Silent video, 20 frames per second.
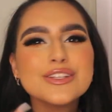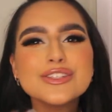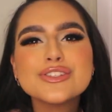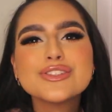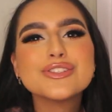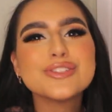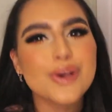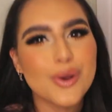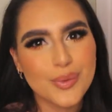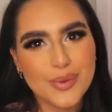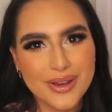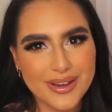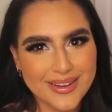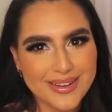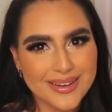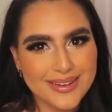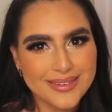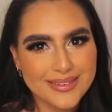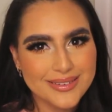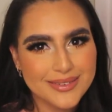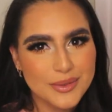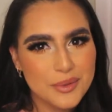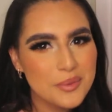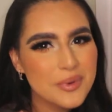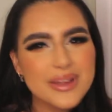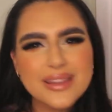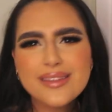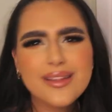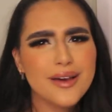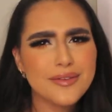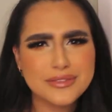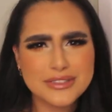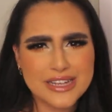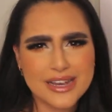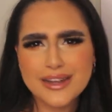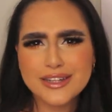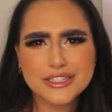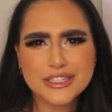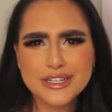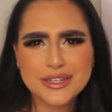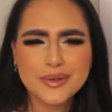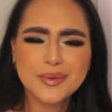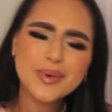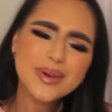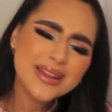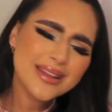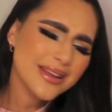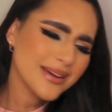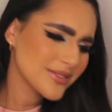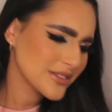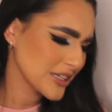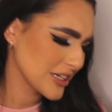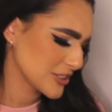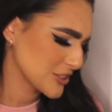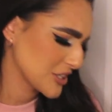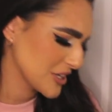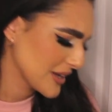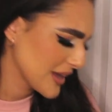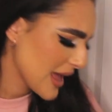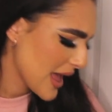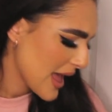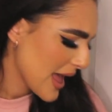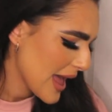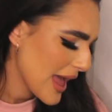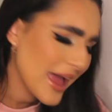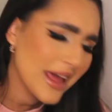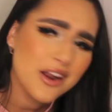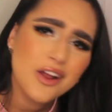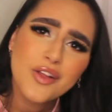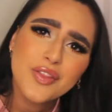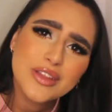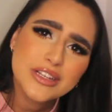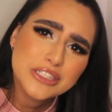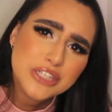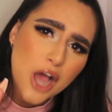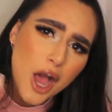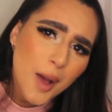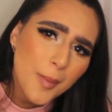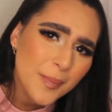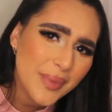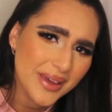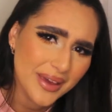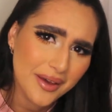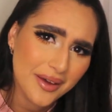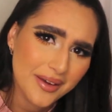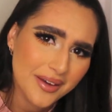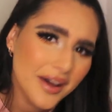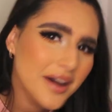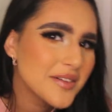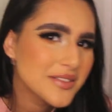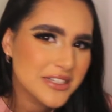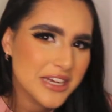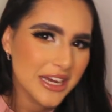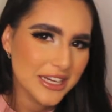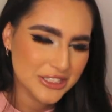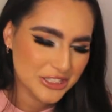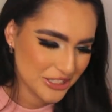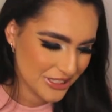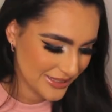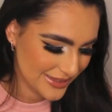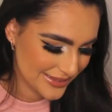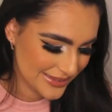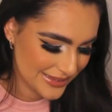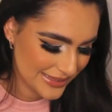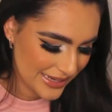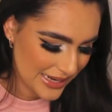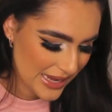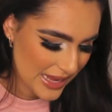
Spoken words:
so good. We love Tatcha. We love Tatcha. And on the topic of Tatcha,